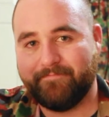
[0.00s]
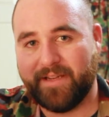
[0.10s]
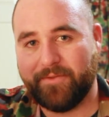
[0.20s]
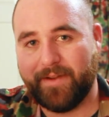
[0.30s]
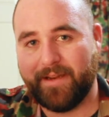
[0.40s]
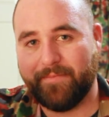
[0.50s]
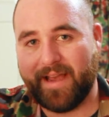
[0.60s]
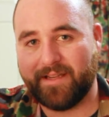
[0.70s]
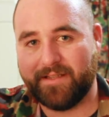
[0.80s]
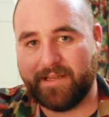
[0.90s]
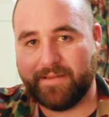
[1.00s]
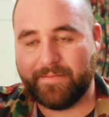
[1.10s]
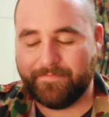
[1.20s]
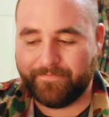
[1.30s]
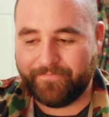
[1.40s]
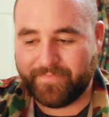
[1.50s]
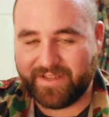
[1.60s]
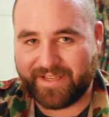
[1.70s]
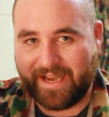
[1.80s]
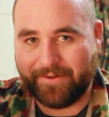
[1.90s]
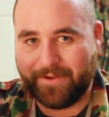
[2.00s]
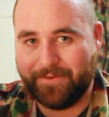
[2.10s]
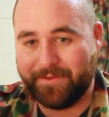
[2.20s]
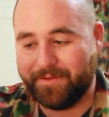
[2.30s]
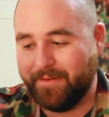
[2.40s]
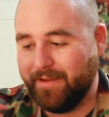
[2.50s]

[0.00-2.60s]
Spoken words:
between magazines. Just how it goes.